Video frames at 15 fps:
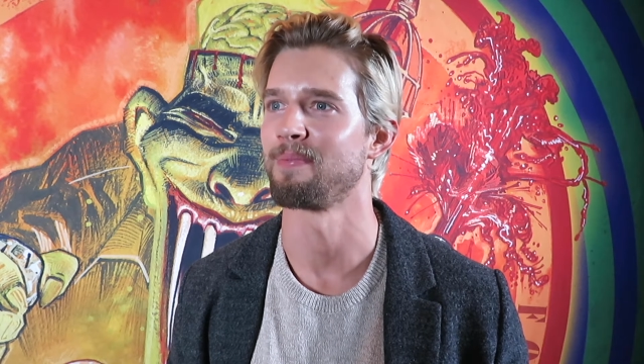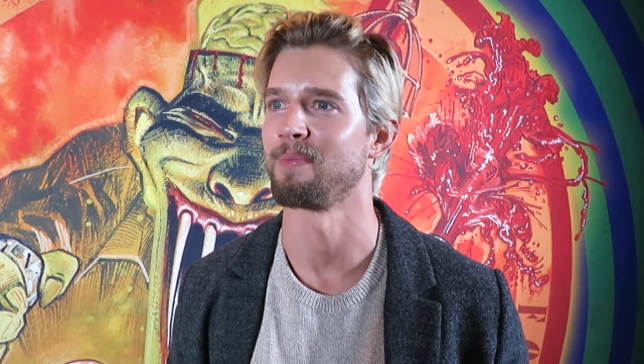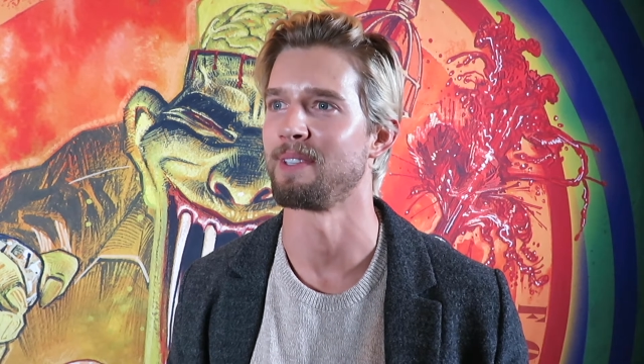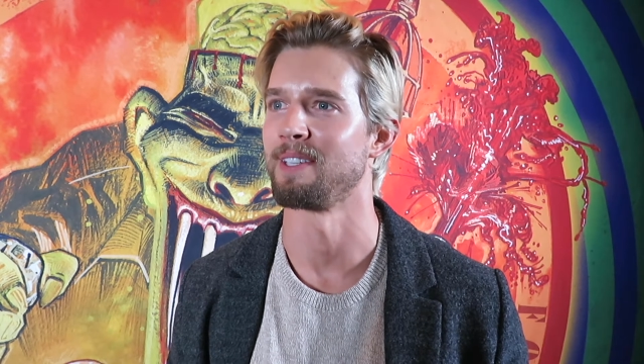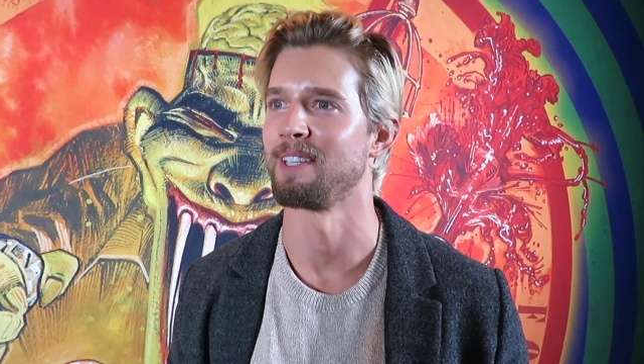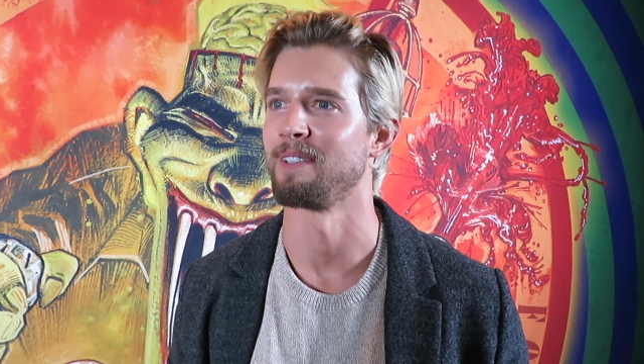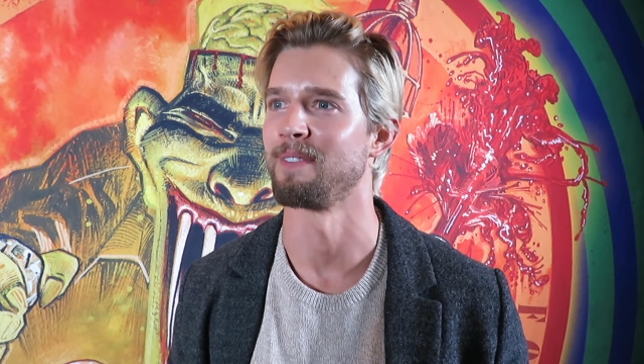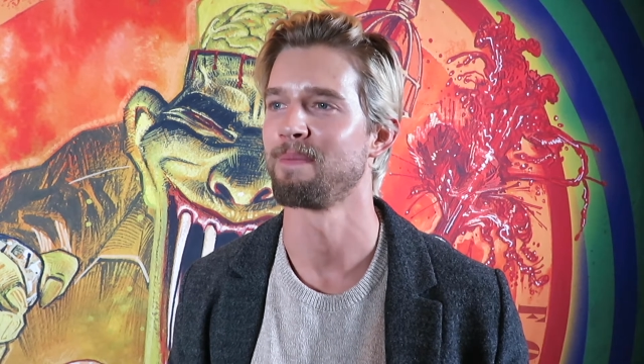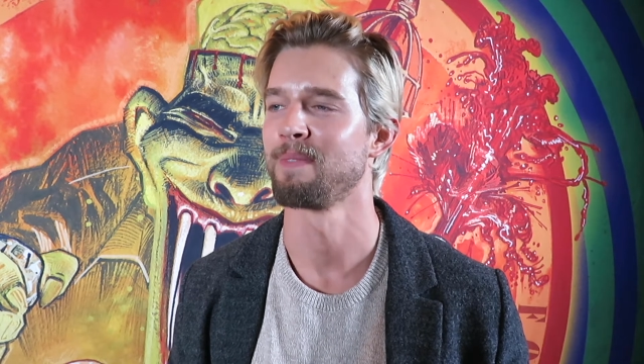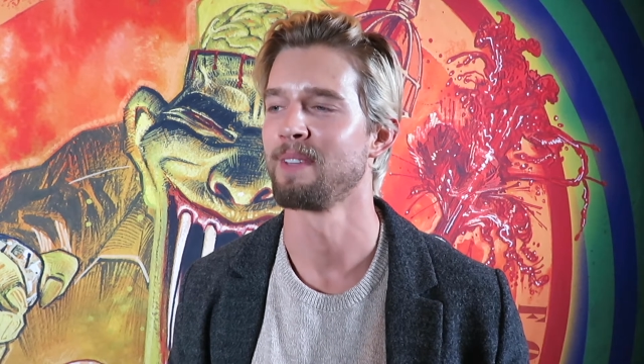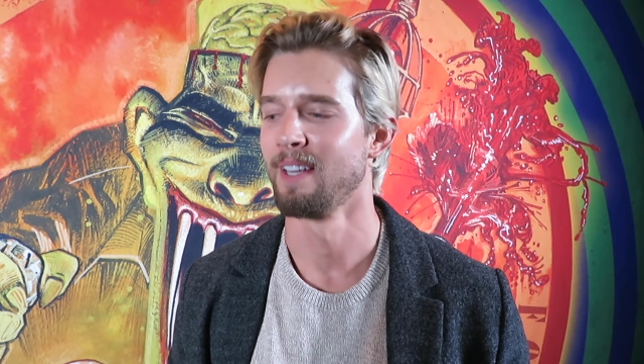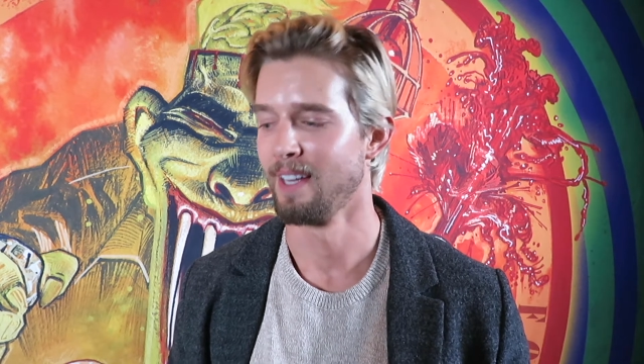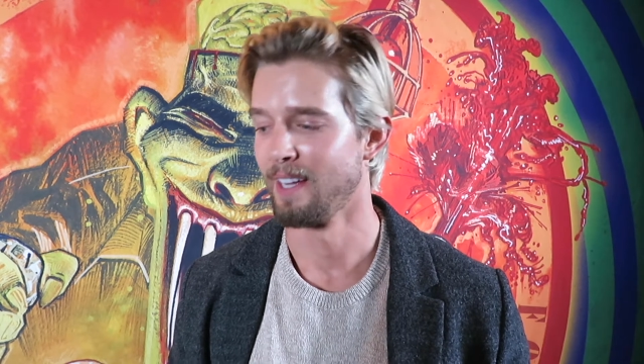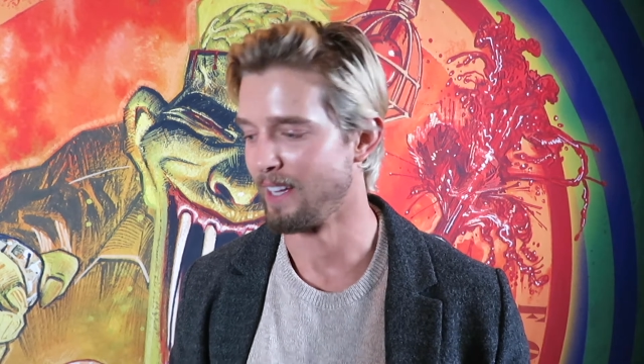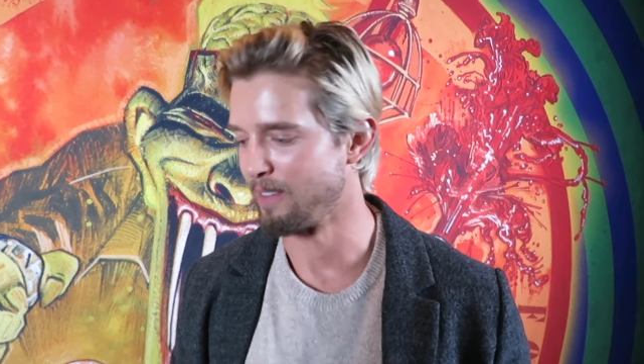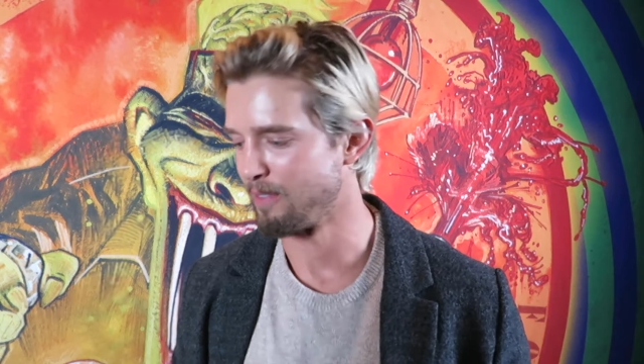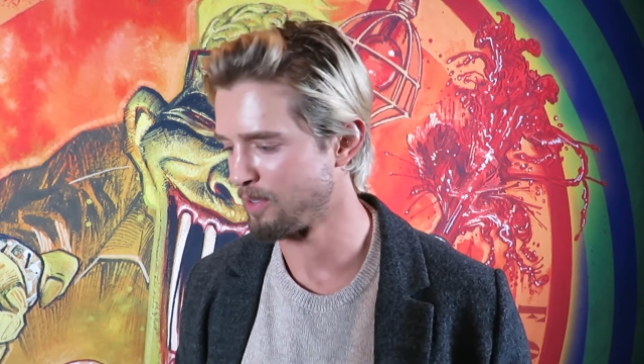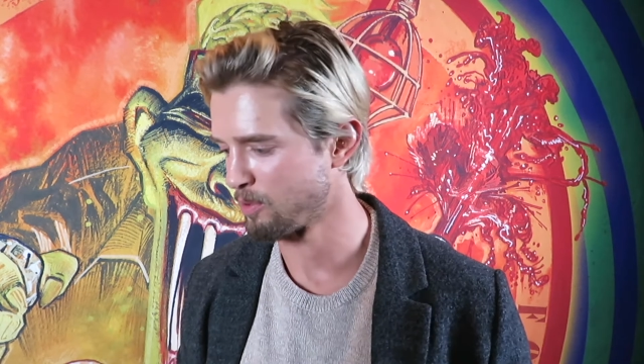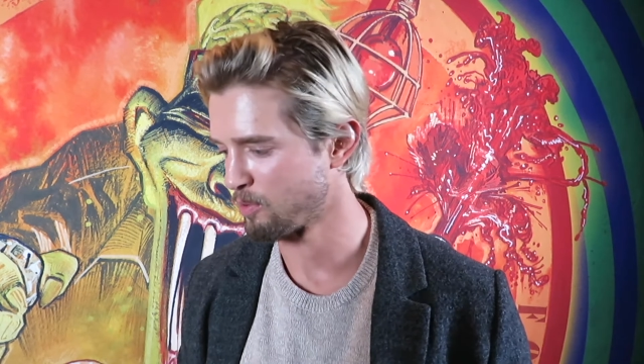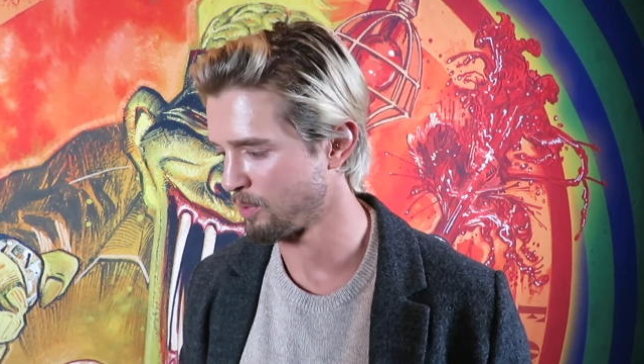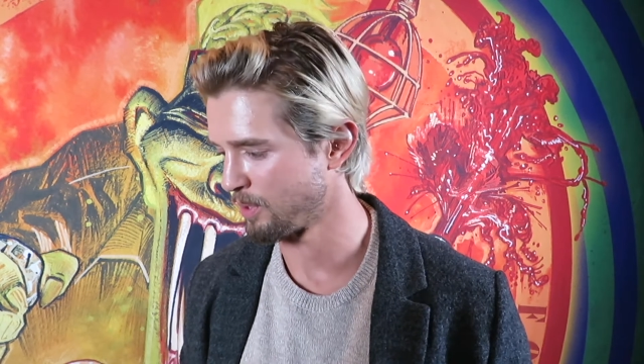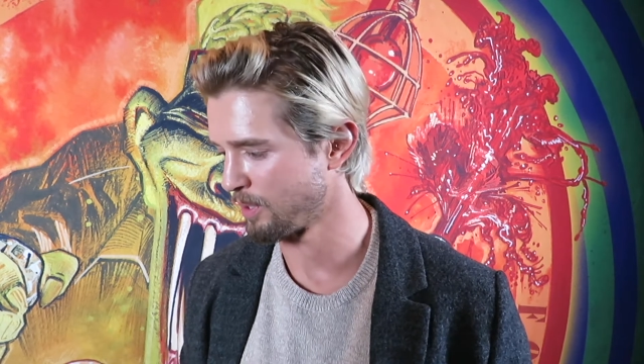Yeah. yeah. it
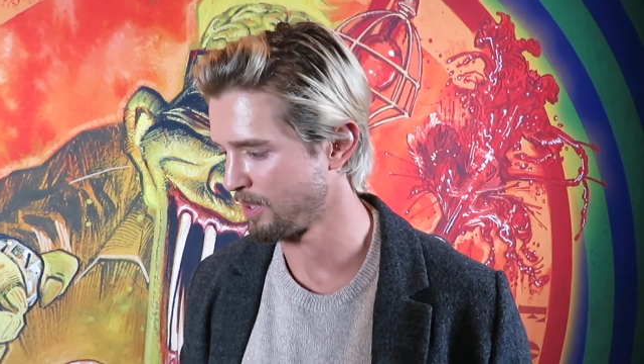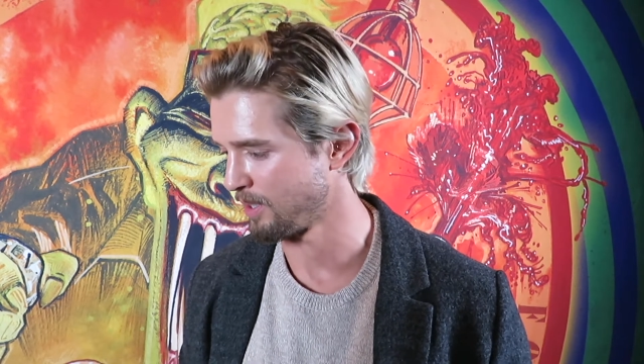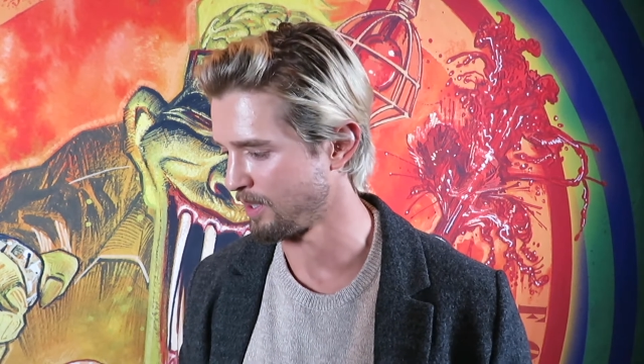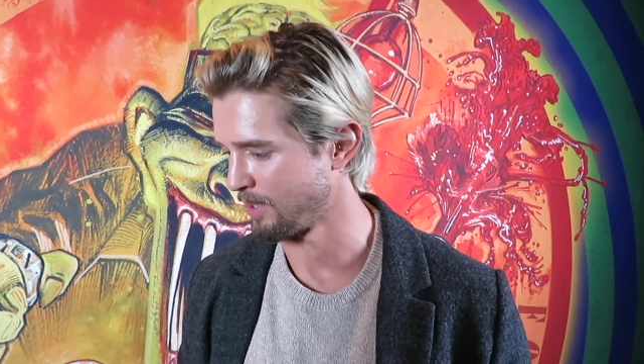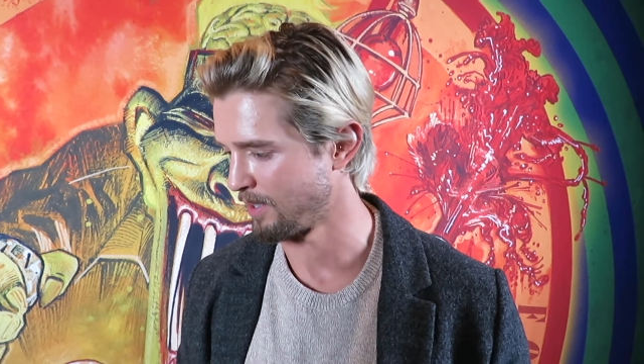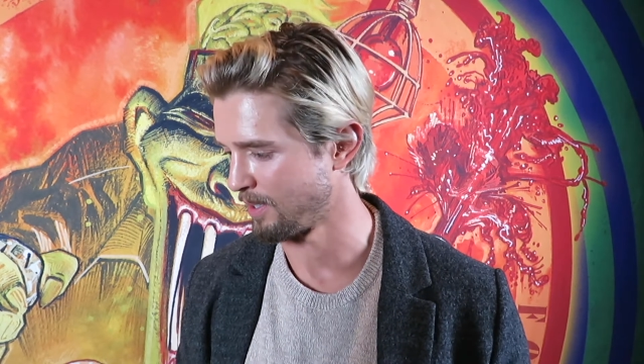feels really good.